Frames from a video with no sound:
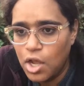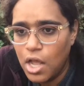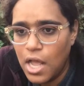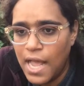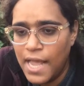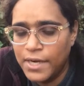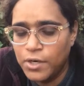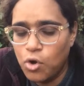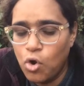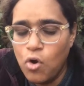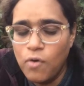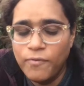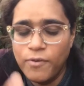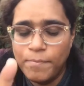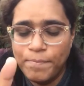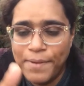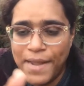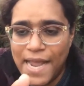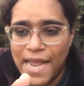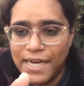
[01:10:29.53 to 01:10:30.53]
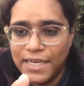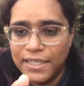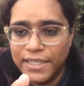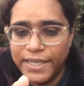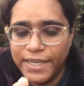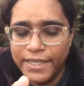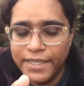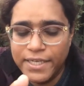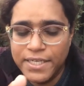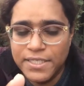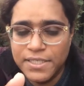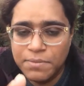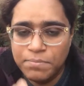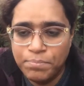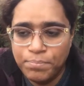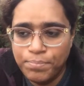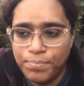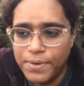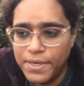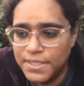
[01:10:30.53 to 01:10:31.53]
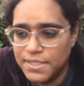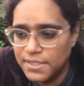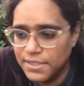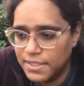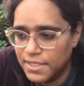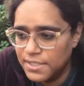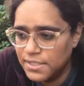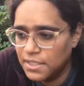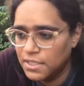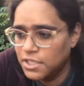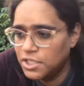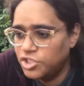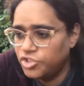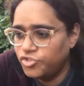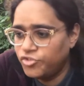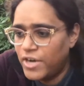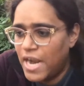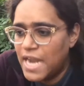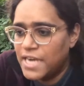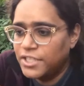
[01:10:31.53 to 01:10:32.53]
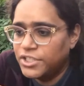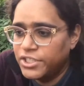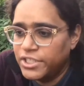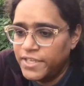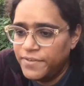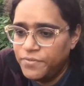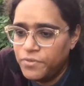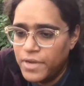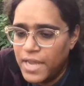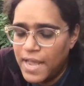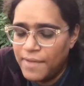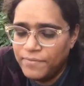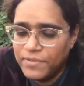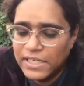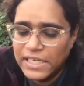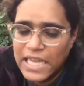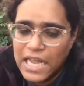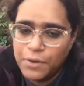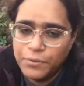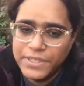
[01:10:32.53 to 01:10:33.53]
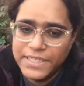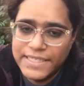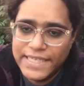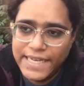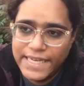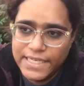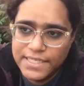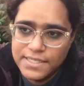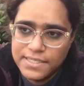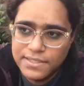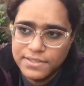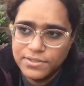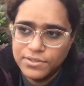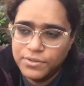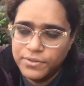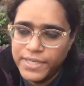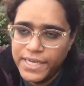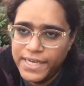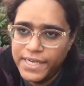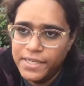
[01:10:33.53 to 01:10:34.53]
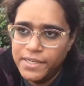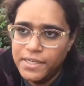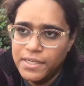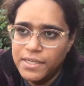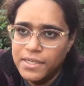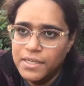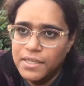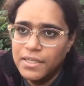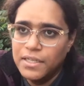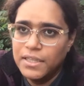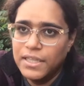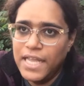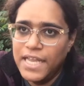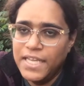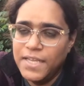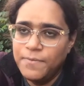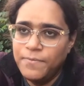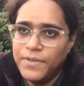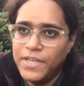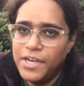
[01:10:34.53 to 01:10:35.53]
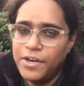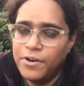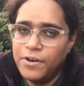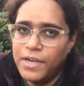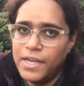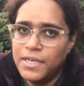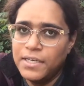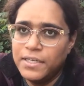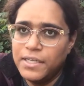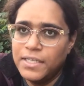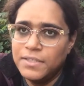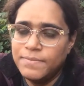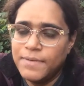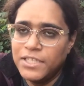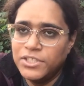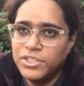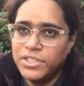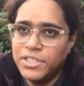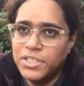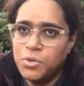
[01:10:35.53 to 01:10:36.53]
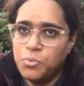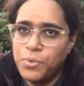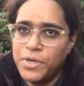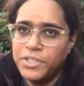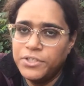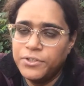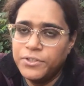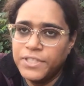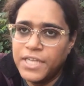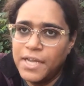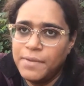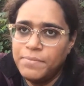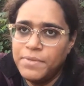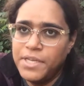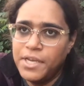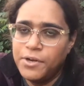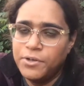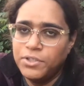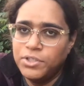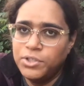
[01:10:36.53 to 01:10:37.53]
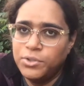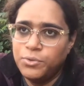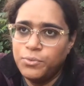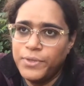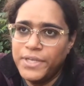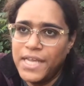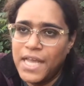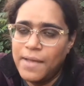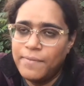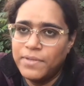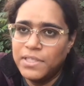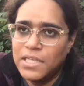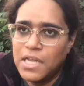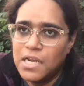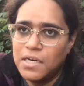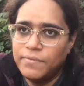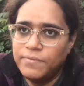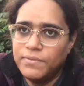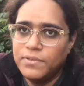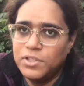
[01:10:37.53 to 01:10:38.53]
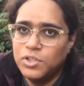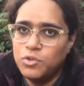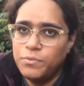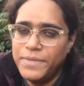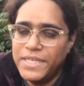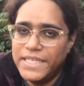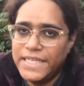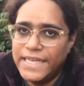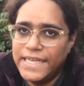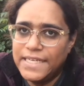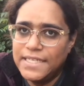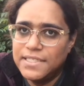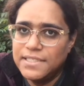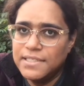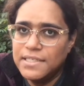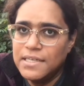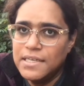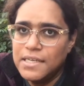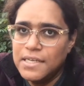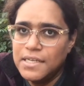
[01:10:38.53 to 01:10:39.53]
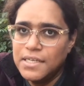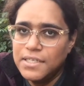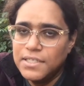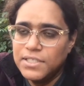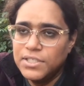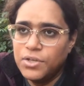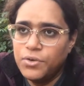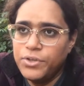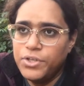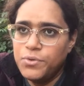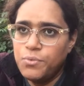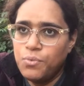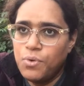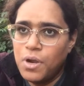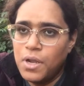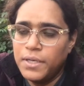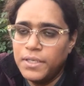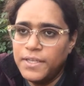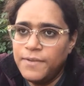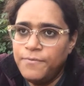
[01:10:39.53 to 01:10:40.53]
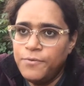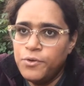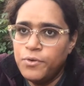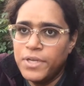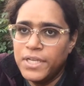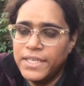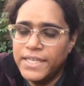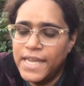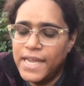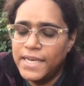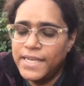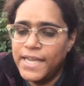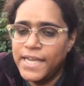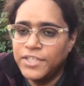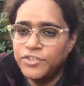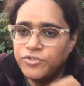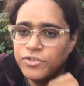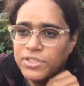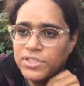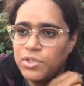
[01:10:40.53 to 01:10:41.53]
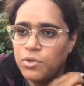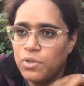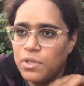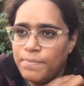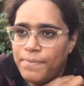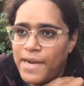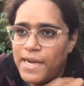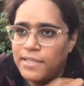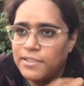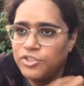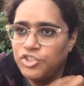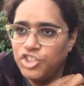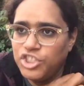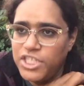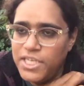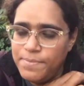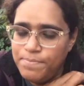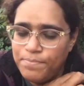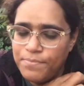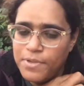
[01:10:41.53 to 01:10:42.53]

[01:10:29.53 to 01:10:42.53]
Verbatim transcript: And over paneling is a, is is a good strategy if you have cloudy days. Okay. Like if here, and especially in the winter time here too, we have a lot of gloomy days so you want, if you could get extra solar panels cheap,